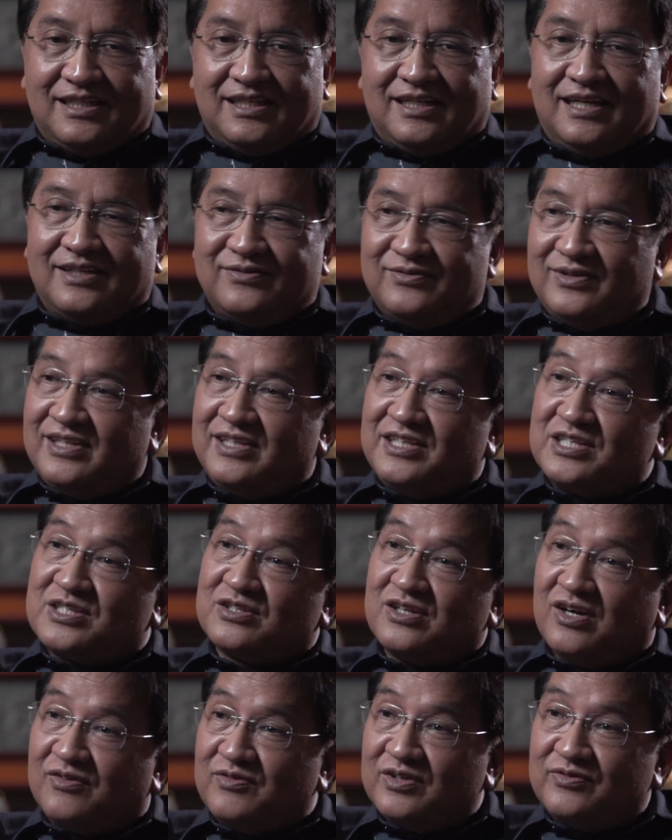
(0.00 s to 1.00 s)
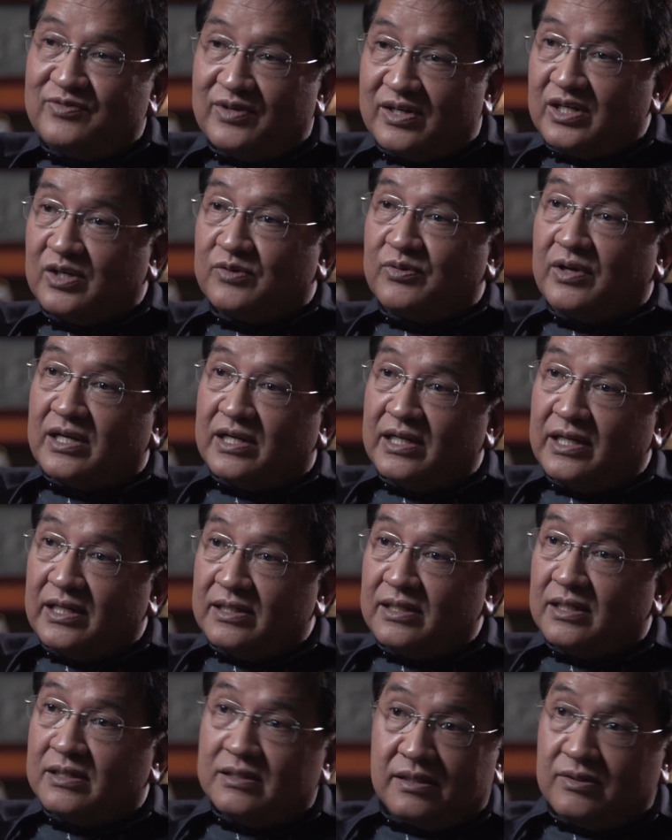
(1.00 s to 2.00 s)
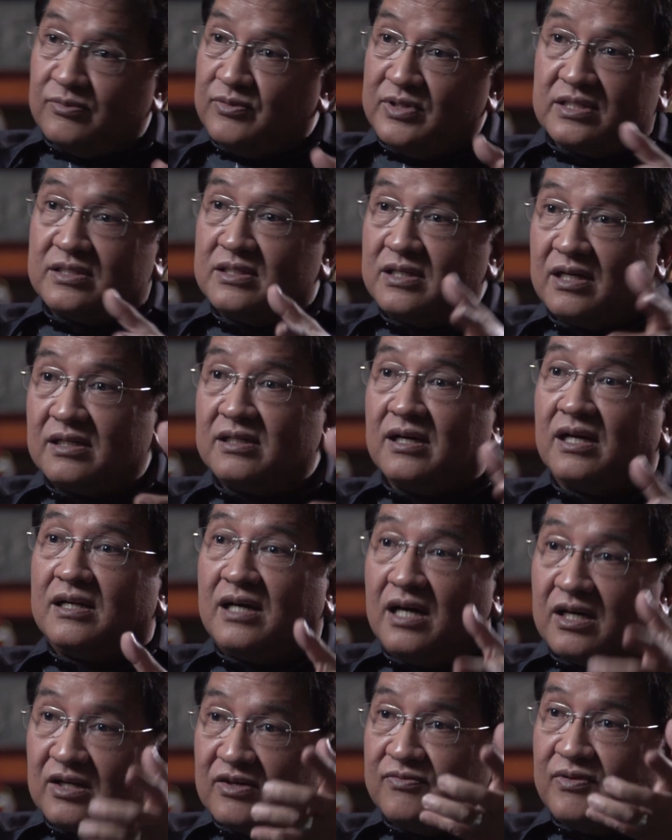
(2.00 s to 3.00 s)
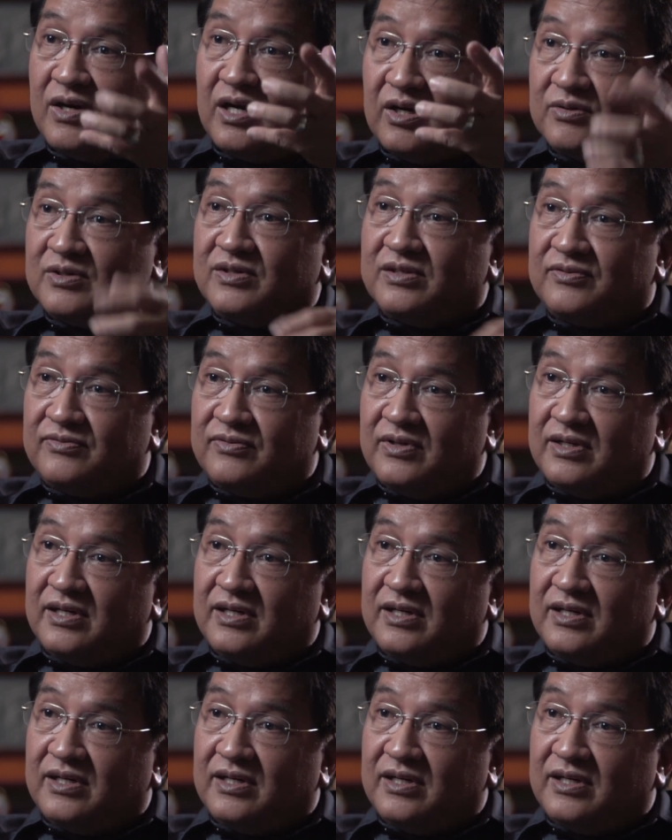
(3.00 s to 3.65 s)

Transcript: and we discovered very quickly that we shared a lot of our